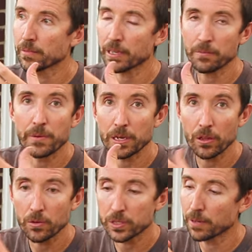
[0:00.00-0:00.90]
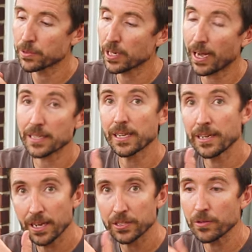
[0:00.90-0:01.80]
like maybe close-up shots?
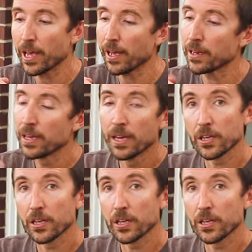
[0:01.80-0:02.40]
And yes, you can.